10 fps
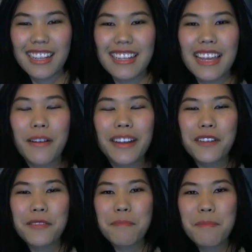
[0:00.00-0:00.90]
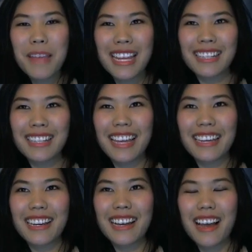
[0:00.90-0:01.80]
Now, I don't mean
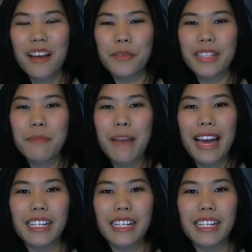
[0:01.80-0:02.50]
like a really bad